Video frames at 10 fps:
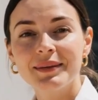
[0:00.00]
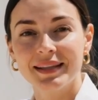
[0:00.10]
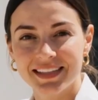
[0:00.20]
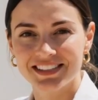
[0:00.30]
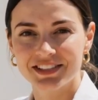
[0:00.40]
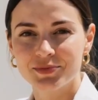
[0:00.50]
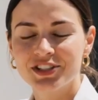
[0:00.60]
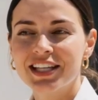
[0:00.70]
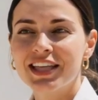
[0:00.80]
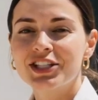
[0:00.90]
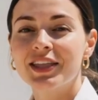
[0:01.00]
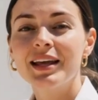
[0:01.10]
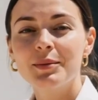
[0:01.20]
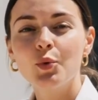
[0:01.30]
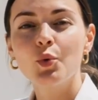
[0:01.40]
This is particularly
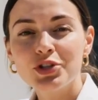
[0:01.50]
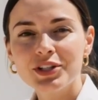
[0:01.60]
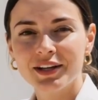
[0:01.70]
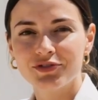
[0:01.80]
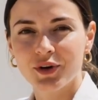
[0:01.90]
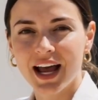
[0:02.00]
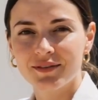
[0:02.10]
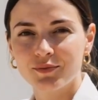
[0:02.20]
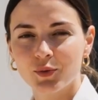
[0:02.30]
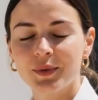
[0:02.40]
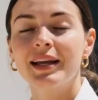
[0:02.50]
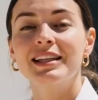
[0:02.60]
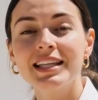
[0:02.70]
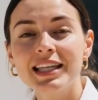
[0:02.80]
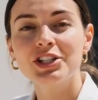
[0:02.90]
important if you have
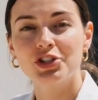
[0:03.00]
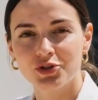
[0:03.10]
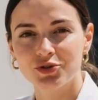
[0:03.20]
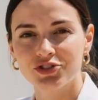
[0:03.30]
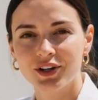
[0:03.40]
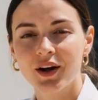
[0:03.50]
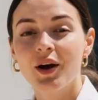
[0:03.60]
mobility issues